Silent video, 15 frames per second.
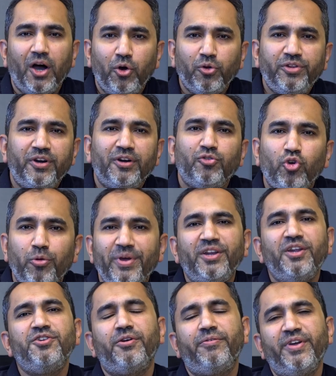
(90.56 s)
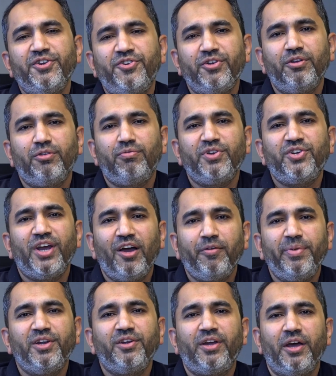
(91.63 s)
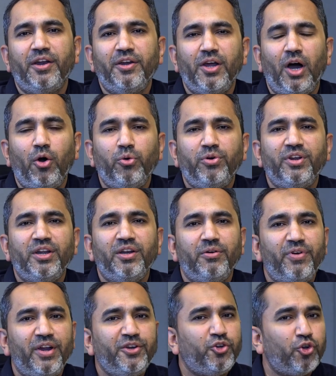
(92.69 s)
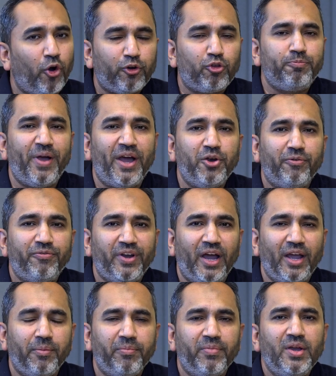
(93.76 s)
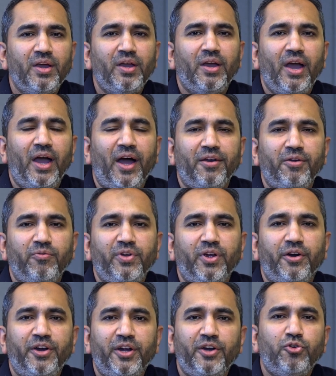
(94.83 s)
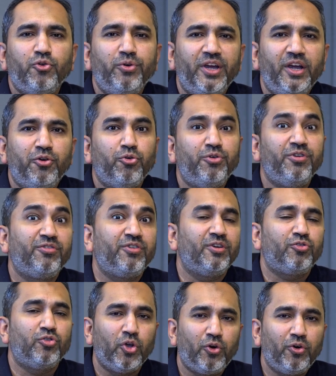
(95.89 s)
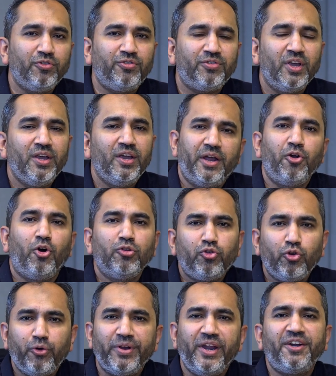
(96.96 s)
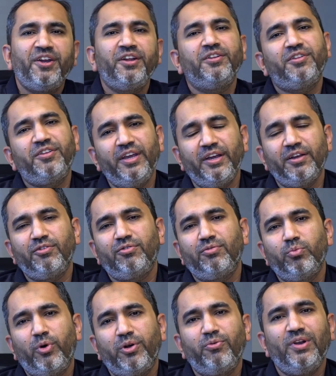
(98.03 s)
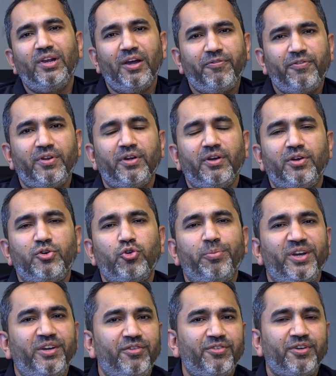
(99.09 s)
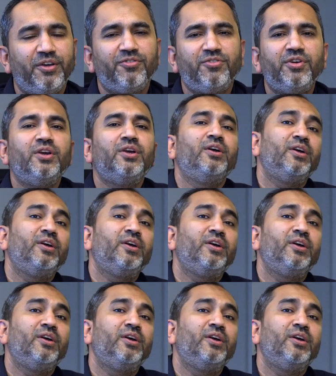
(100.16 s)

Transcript: now there are so many interventions which have been carried out in a very short span of time. And we are here today to discuss those and also connecting the things, what we left to be discussed